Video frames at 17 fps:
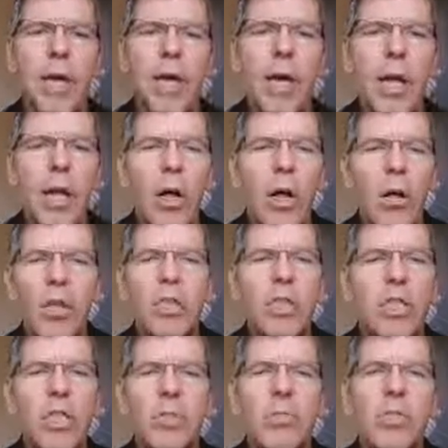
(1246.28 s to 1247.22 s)
all
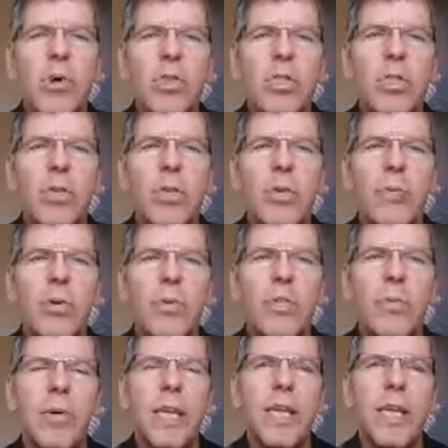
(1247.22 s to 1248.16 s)
this is
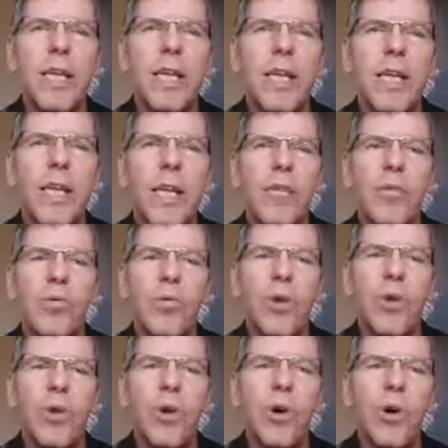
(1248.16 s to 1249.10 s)
possible in a
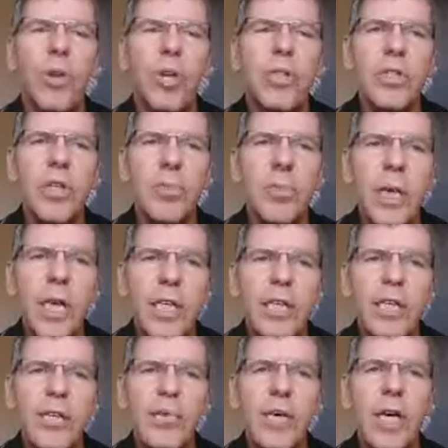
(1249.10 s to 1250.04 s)
network-oriented
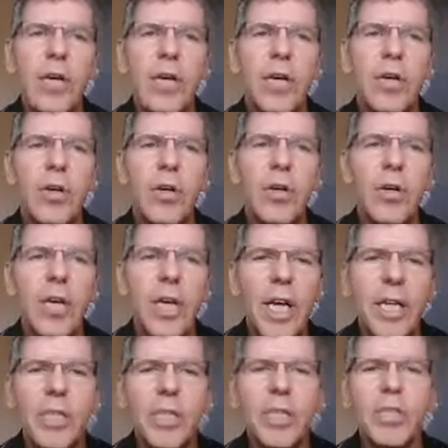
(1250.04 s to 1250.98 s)
place where
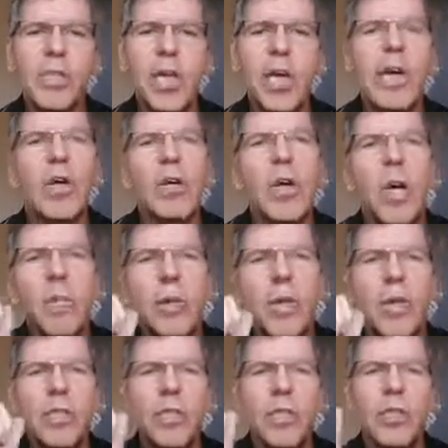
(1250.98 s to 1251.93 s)
connections and
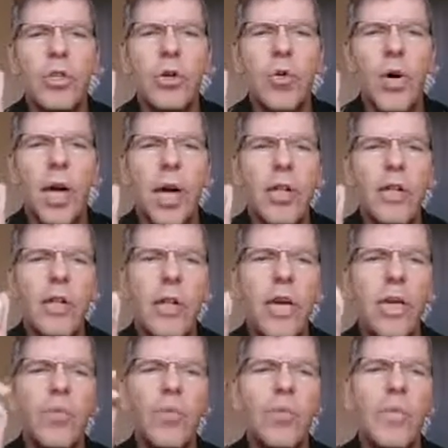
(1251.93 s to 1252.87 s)
collaborations go hand in
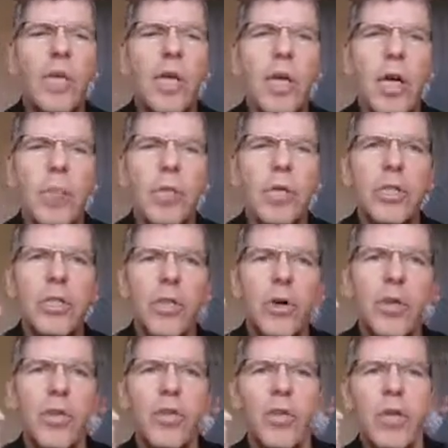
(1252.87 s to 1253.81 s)
hand with your company's
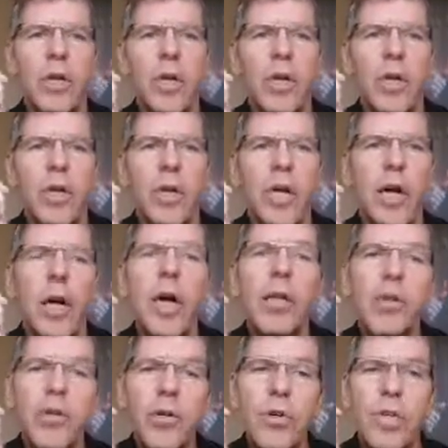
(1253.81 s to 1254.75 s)
growth
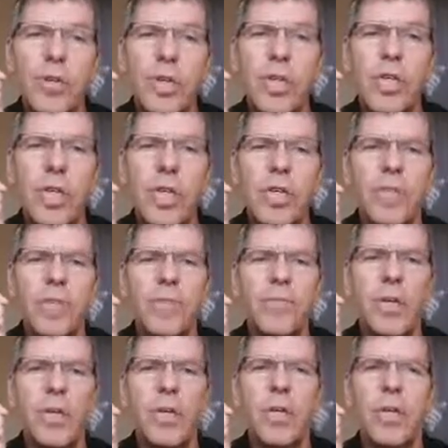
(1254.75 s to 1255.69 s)
and your success.
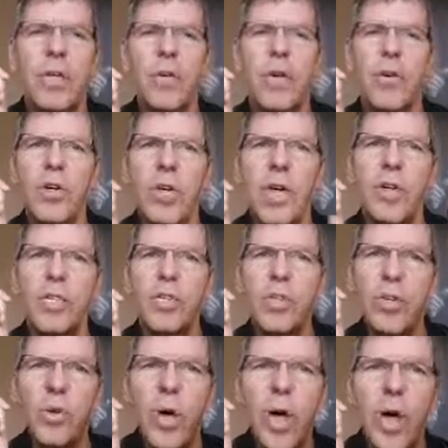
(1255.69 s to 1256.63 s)
Now,
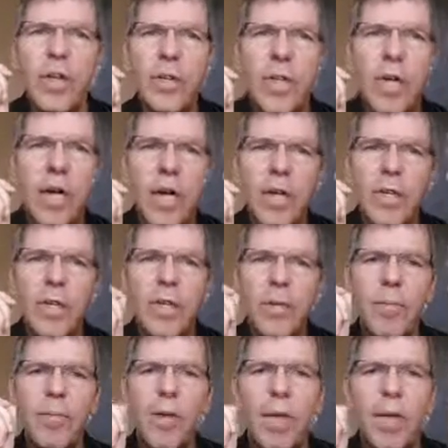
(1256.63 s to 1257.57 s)
connections go hand in
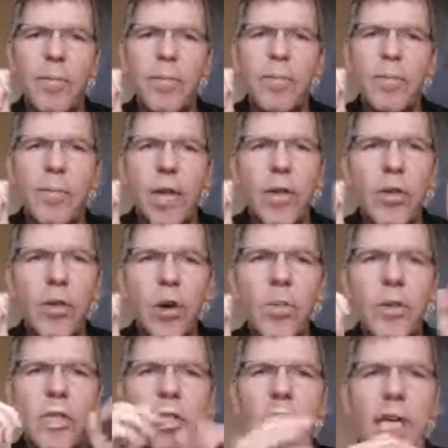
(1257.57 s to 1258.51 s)
hand, make
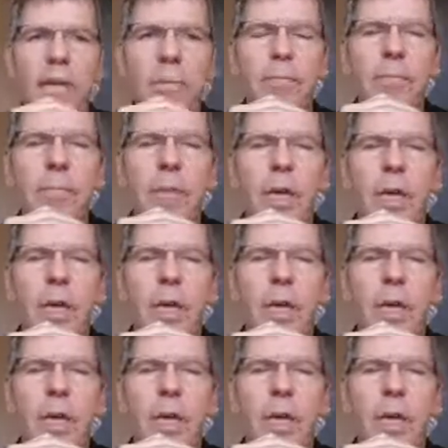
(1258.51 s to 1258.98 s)
no mistake.